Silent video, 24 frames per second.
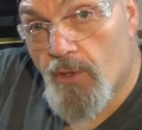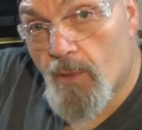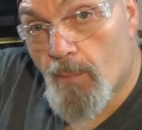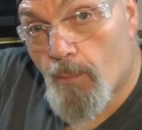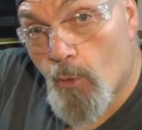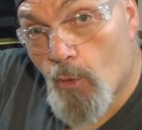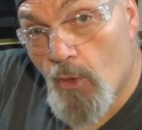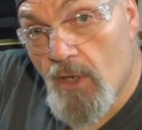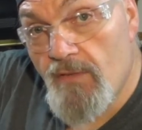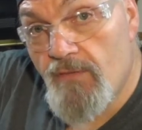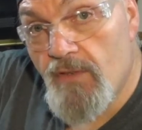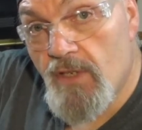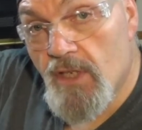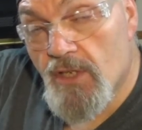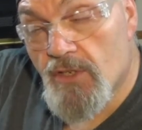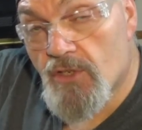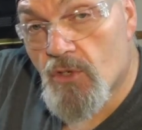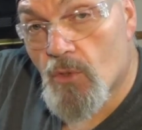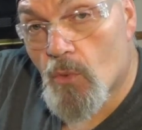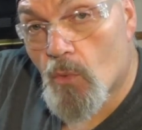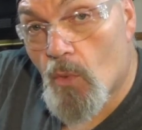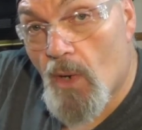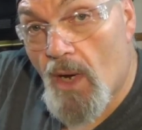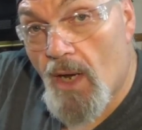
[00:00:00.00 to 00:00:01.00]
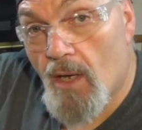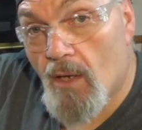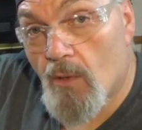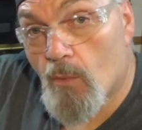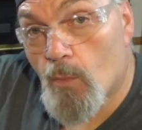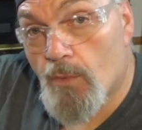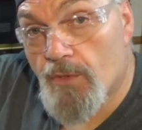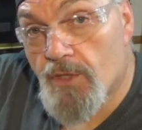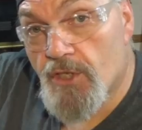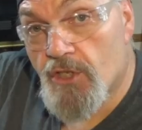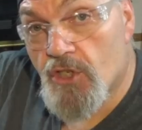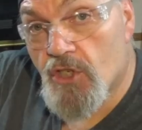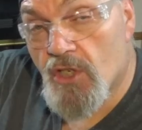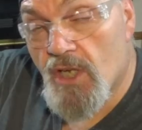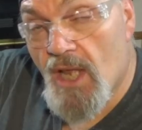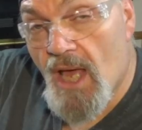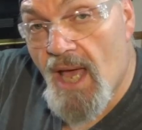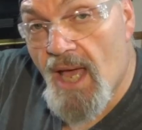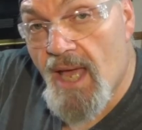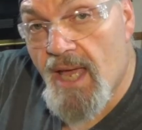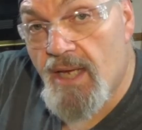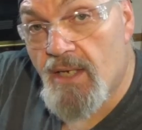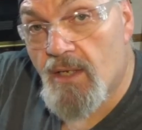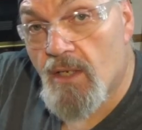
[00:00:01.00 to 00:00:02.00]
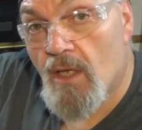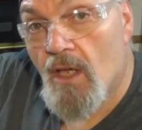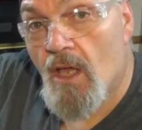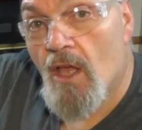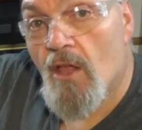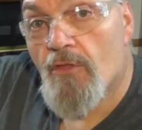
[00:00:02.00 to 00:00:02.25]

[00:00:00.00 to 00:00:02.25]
in the previous round with the Cheddite.